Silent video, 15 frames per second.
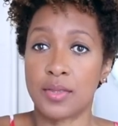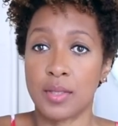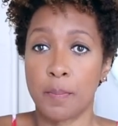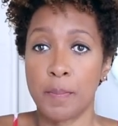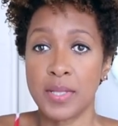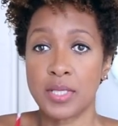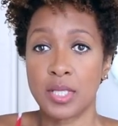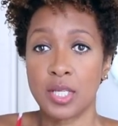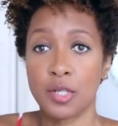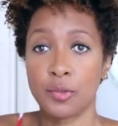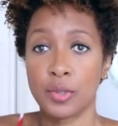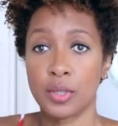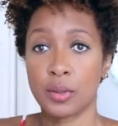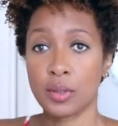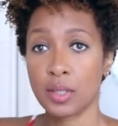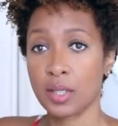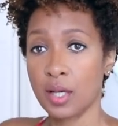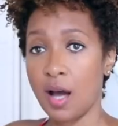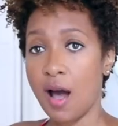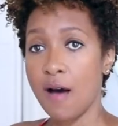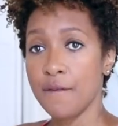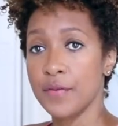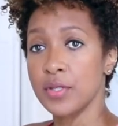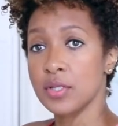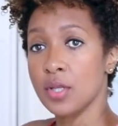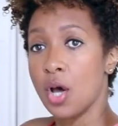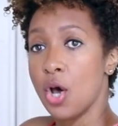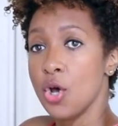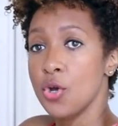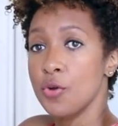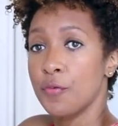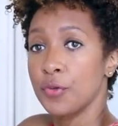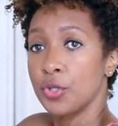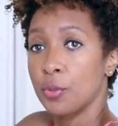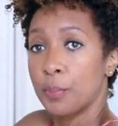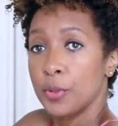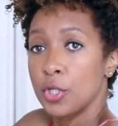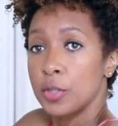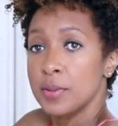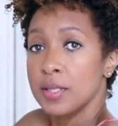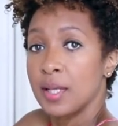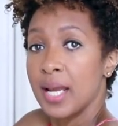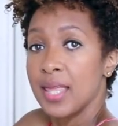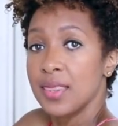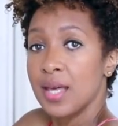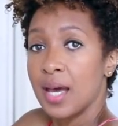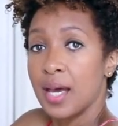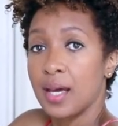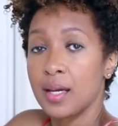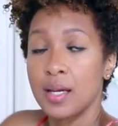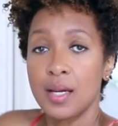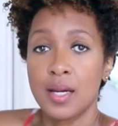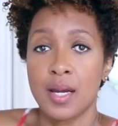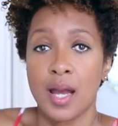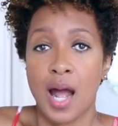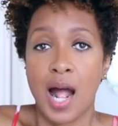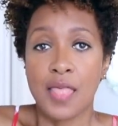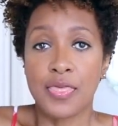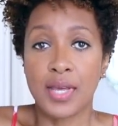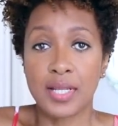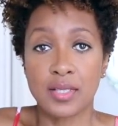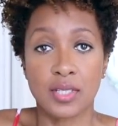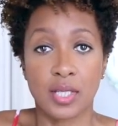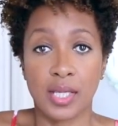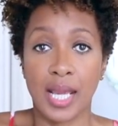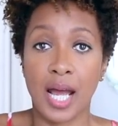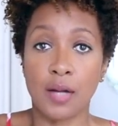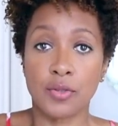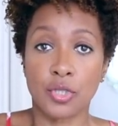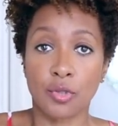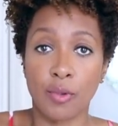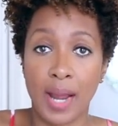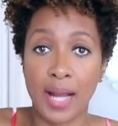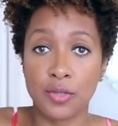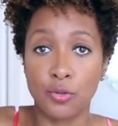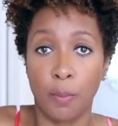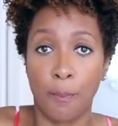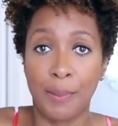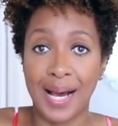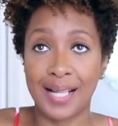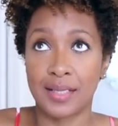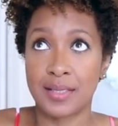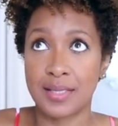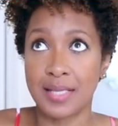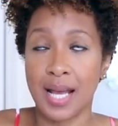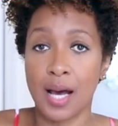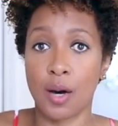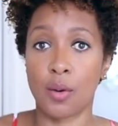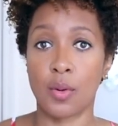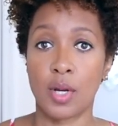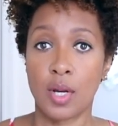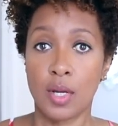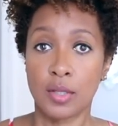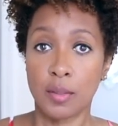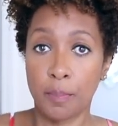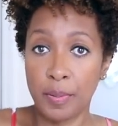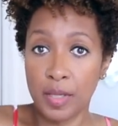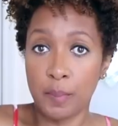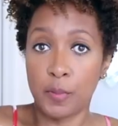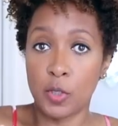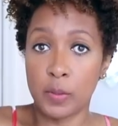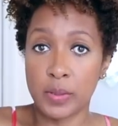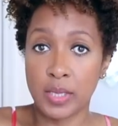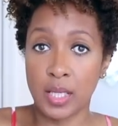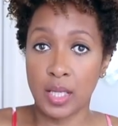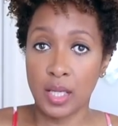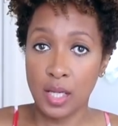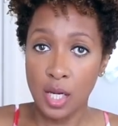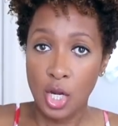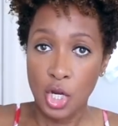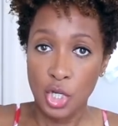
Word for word: the material covers over your boobs like that. And then to counteract or balance out the big boobs here,